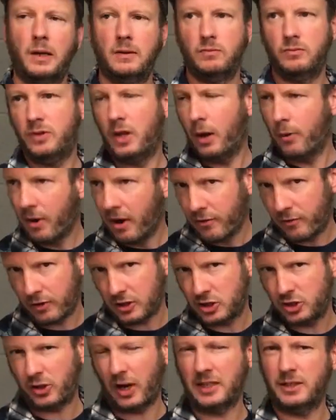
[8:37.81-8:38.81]
no over
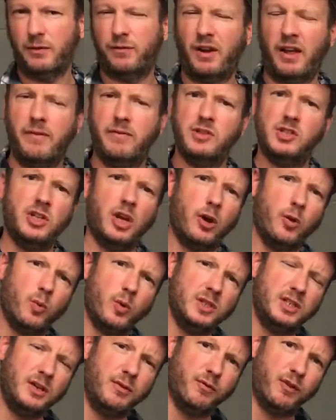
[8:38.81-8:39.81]
extracted flavours, no
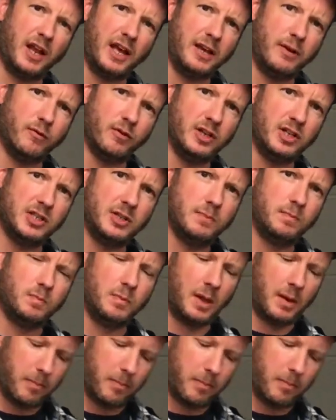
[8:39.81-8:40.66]
woody flavours,